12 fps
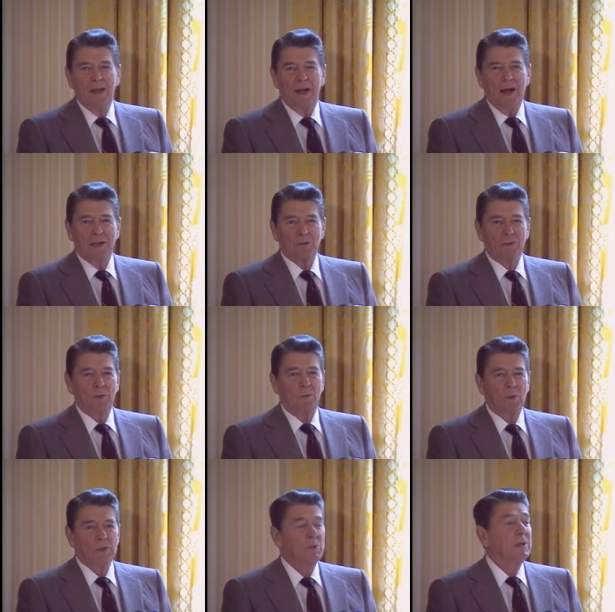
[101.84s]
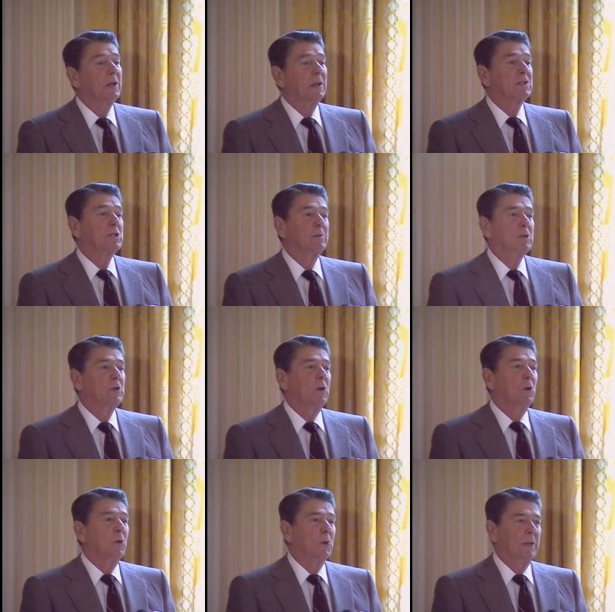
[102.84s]
I was with Elizabeth
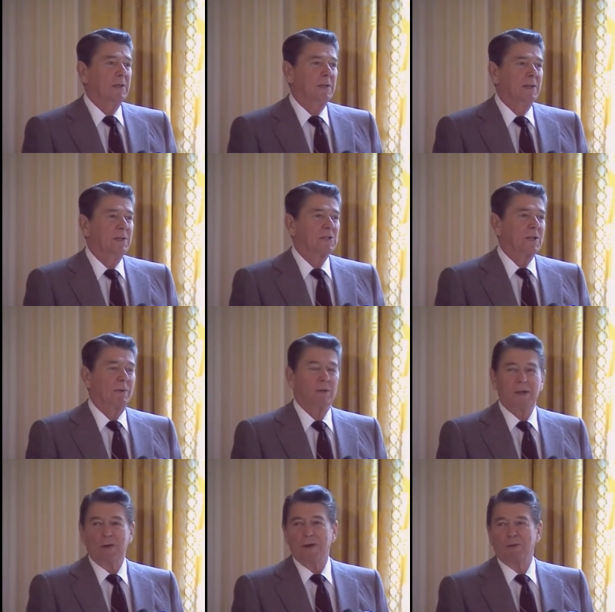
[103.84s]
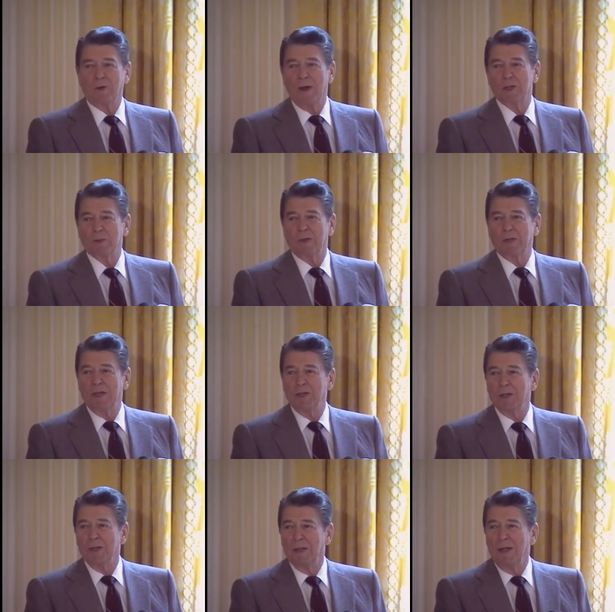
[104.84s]
Dole, the Secretary of
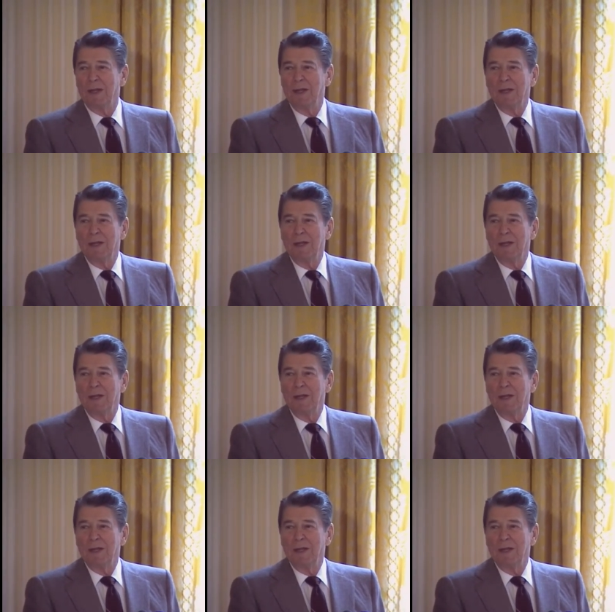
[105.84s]
Transportation,